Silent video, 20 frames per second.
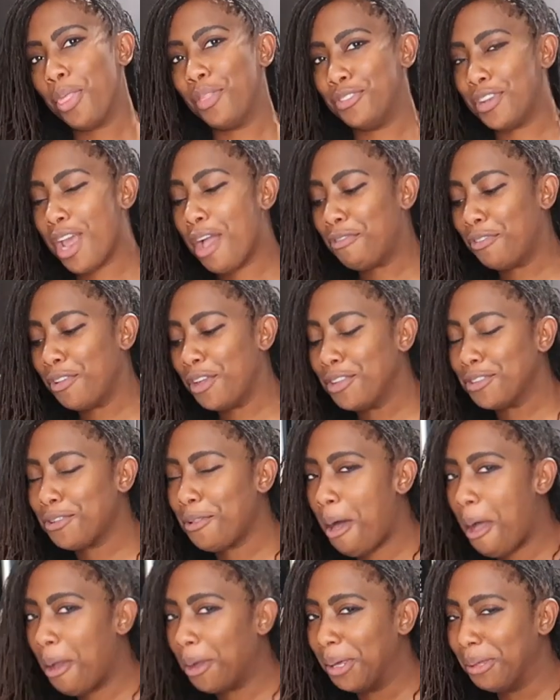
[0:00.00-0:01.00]
Definitely is a
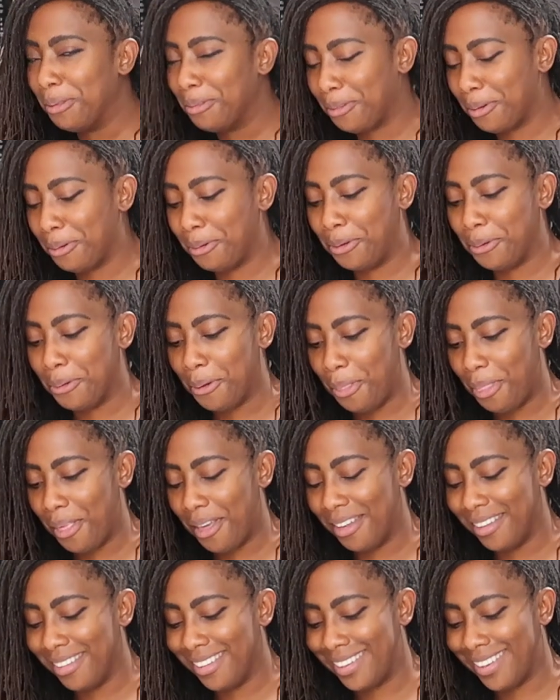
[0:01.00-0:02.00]
lot easier doing
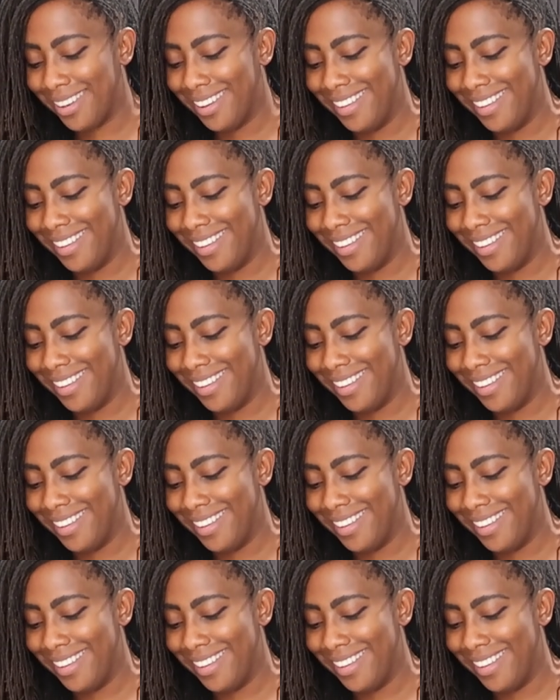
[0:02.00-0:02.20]
this.